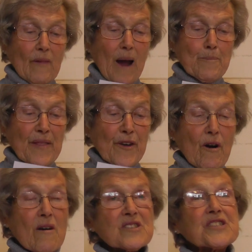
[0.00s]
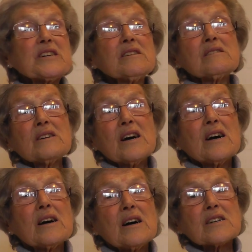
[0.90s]
But there are still
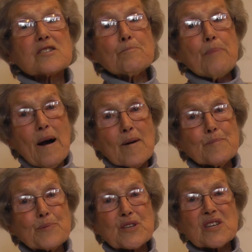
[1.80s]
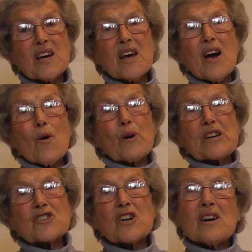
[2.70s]
some pubs
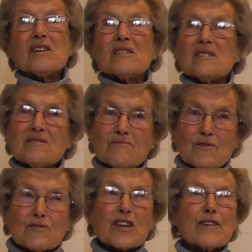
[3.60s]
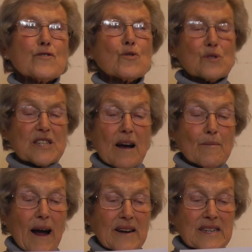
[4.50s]
which give you some
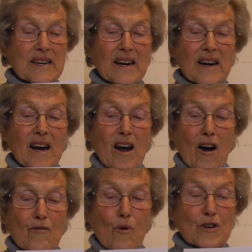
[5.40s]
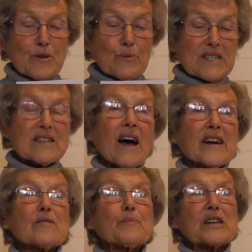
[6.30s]
idea of what it was
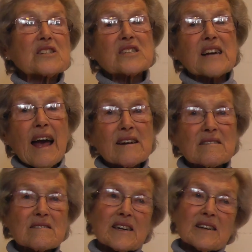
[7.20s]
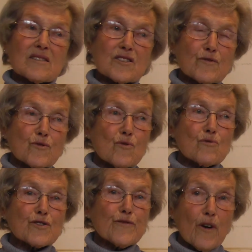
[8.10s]
like, because the cattle dealers of
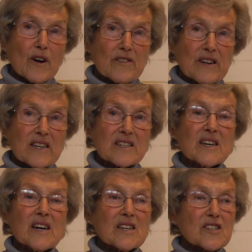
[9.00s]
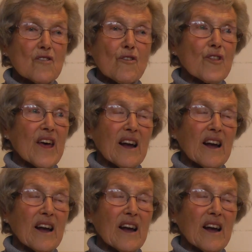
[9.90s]
course followed it so that their